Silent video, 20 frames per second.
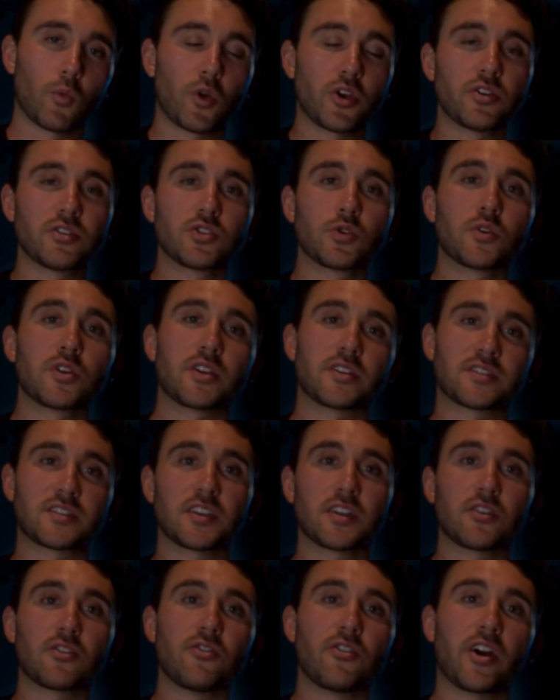When you're doing a
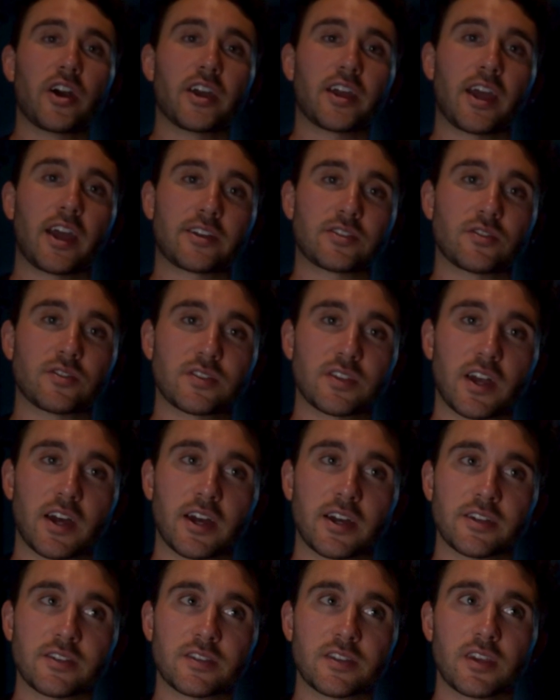single leg
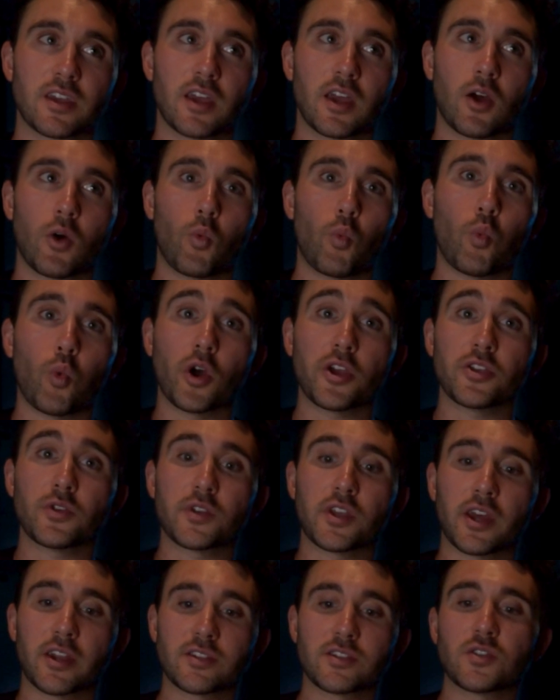exercise, what
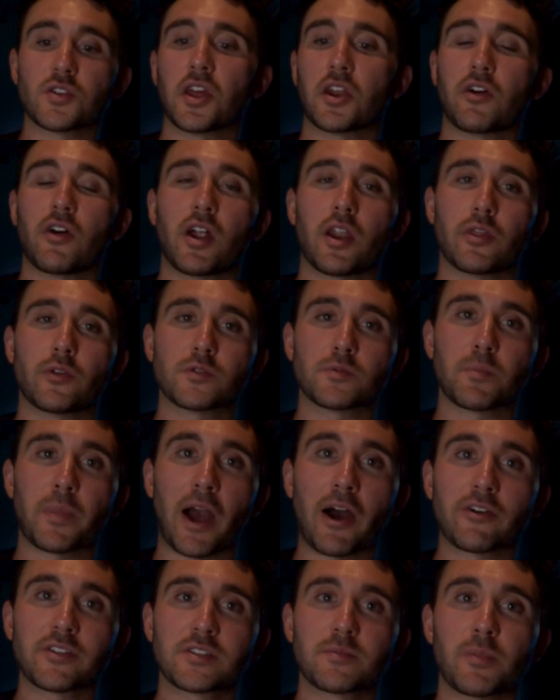you get is you get a lot of those
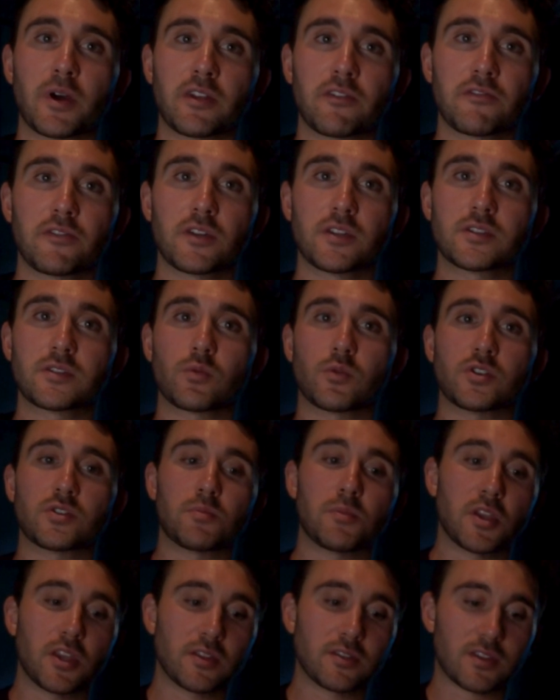balance benefits,
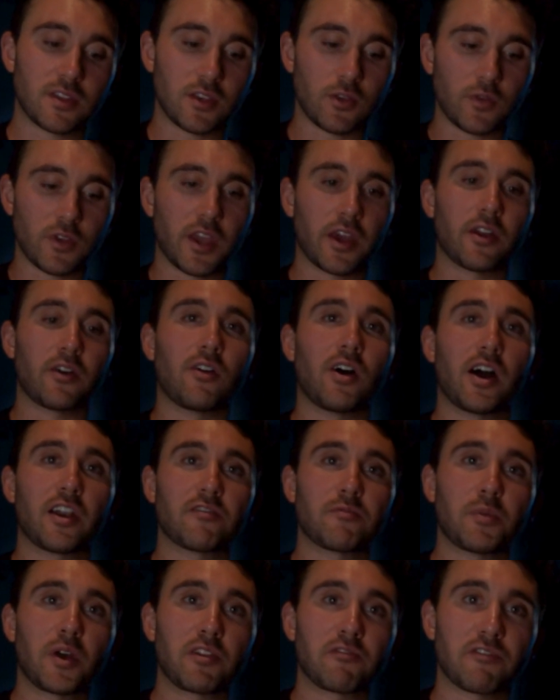which means that you get a
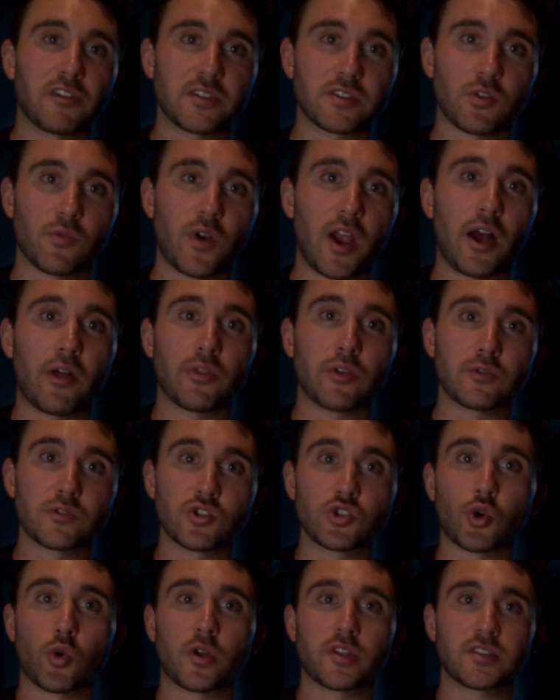lot of benefits around
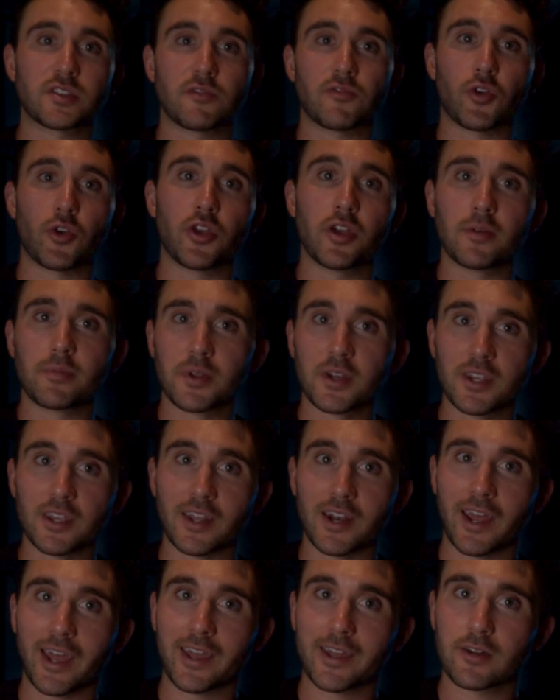those joints of your hip,
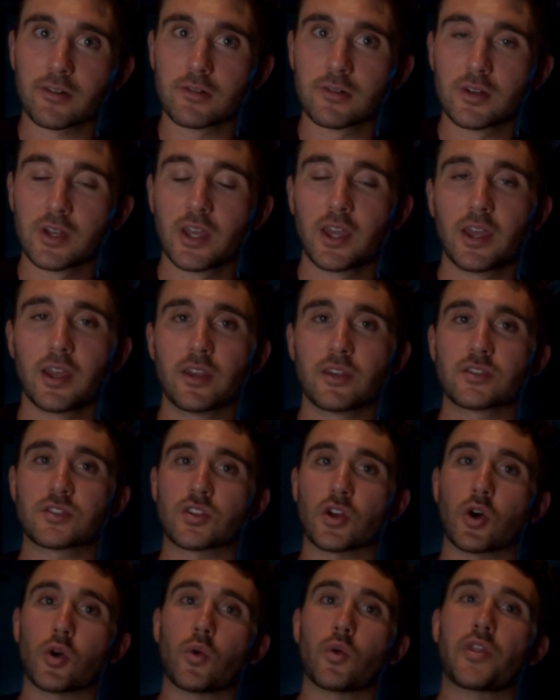knee, and ankle.
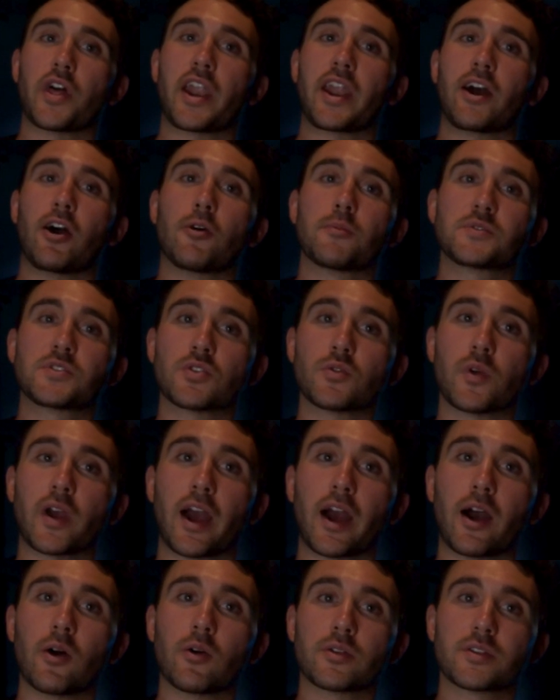So that helps
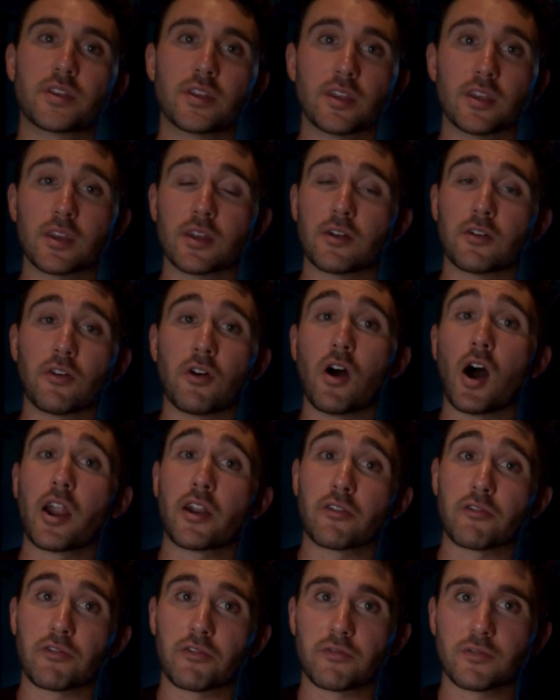you out in a
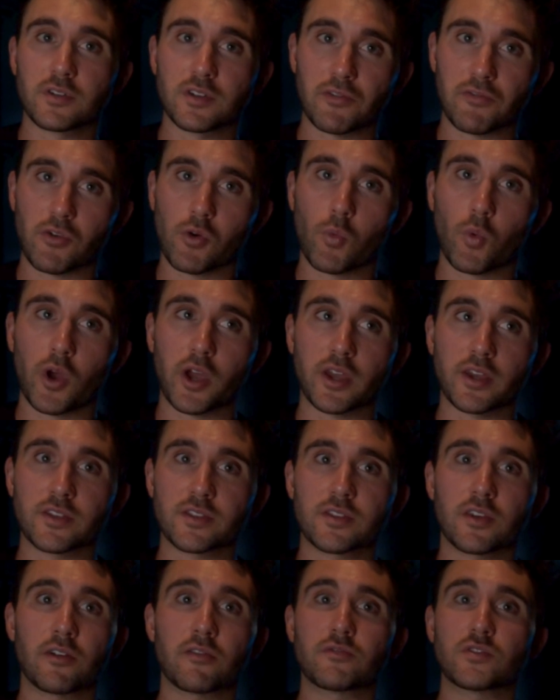lot of different
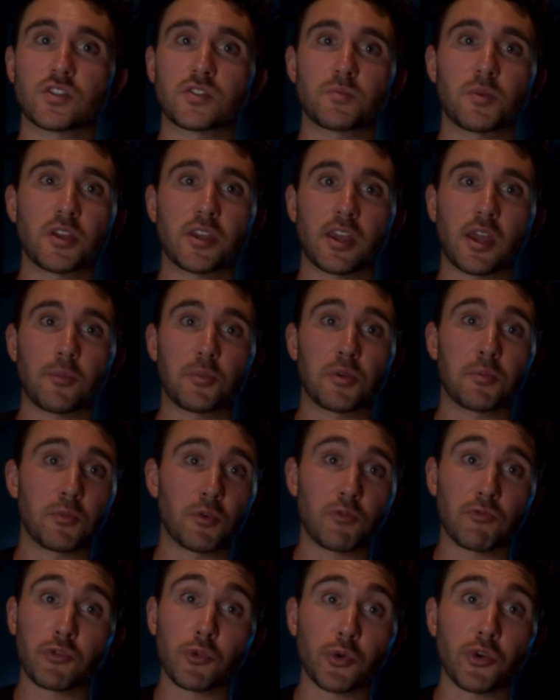ways of just being able to
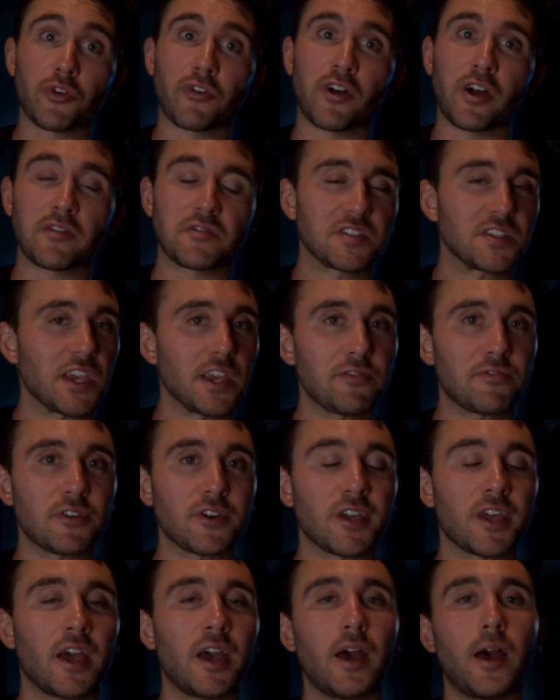move through your life
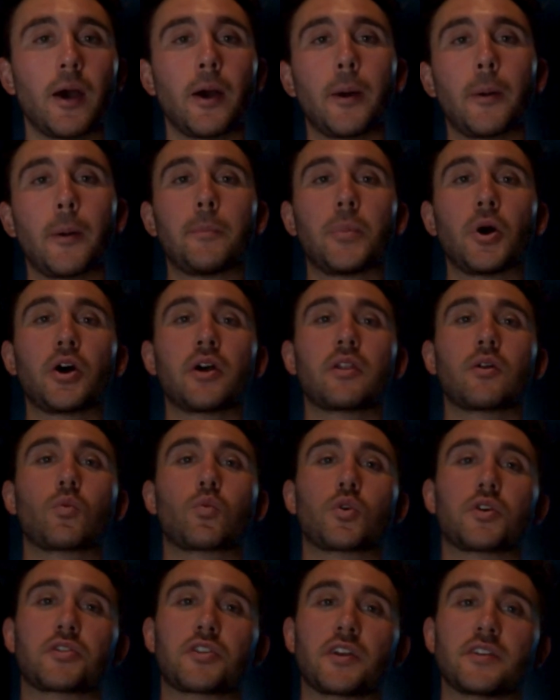safely.
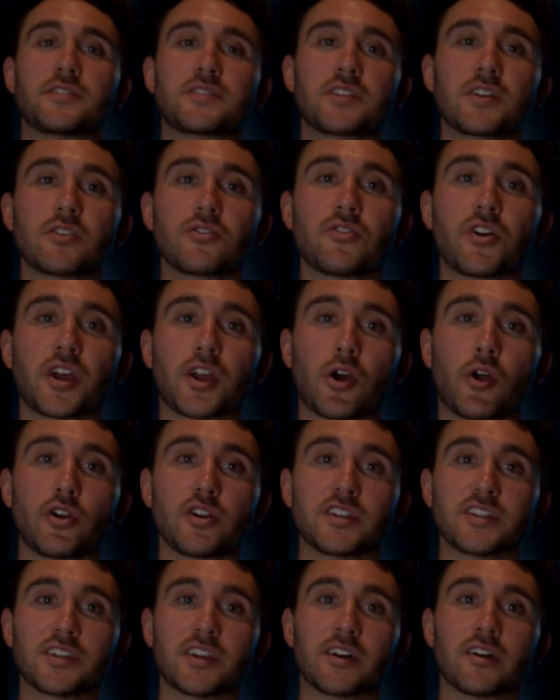But with a single leg
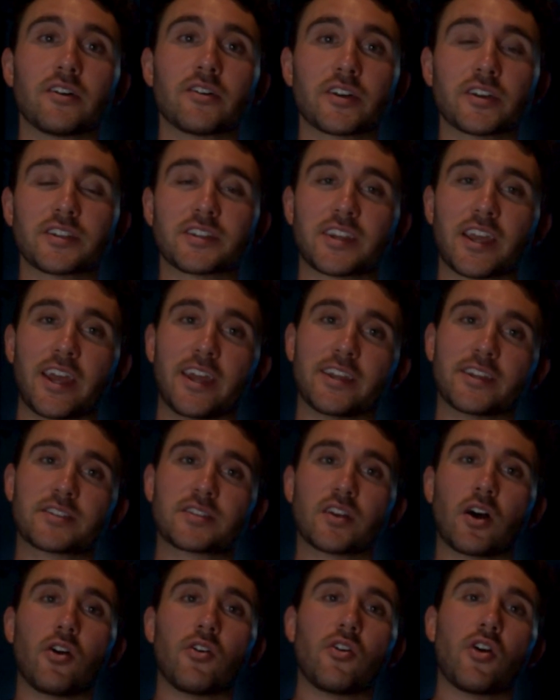RDL, it
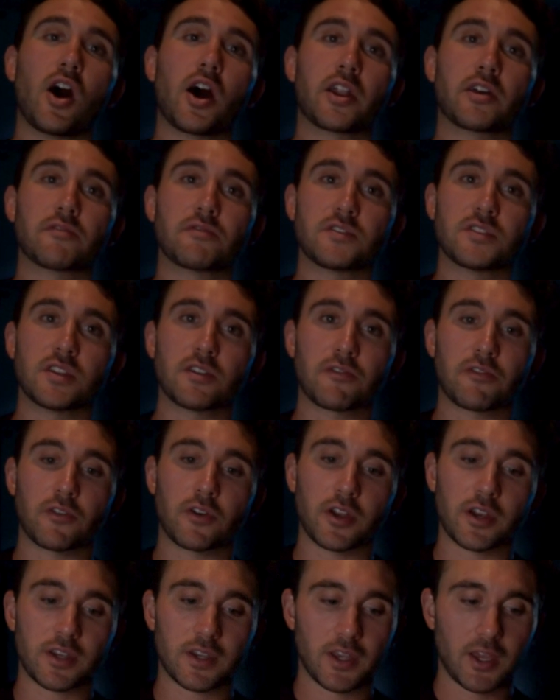takes a lot of
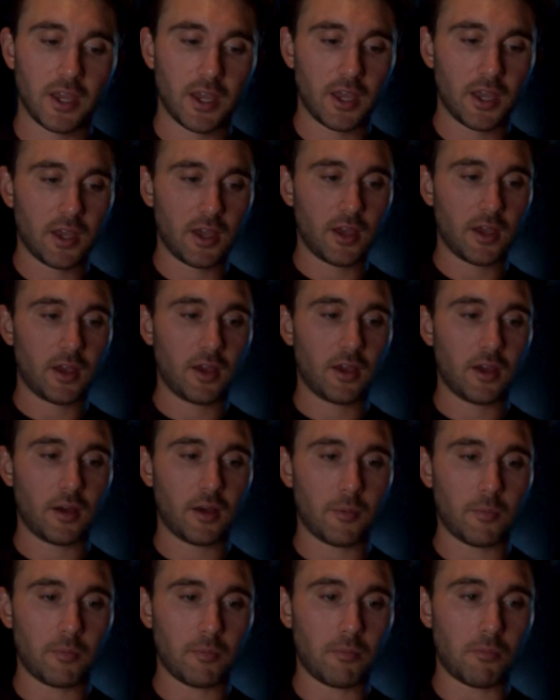different
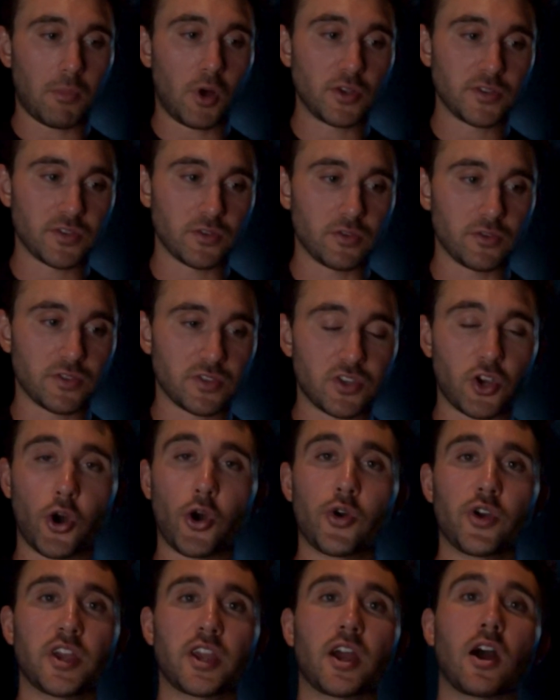muscles
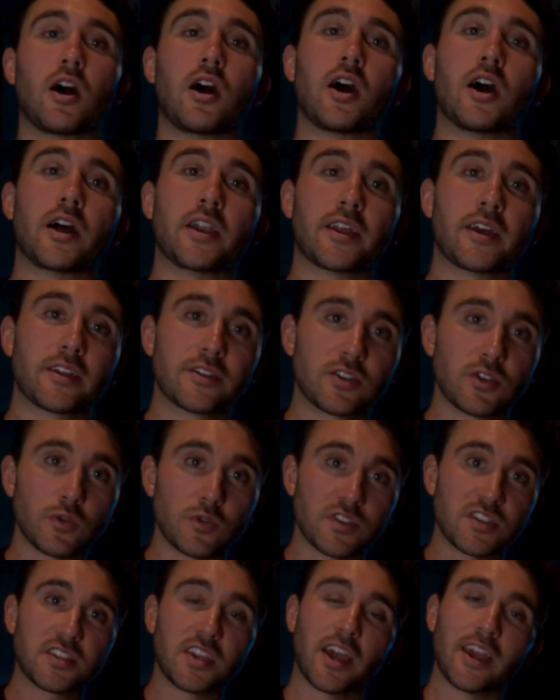turning on
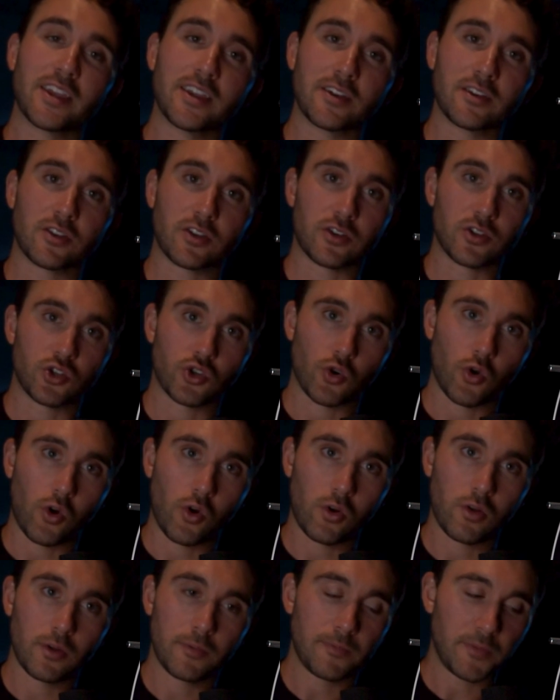to stay in
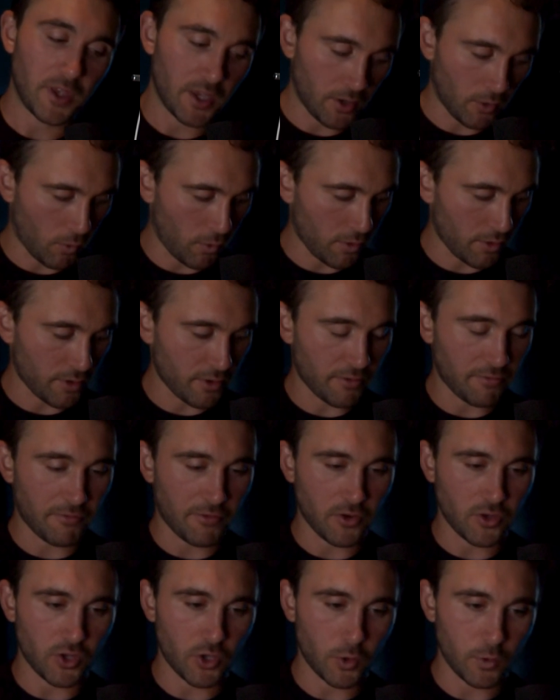control in order for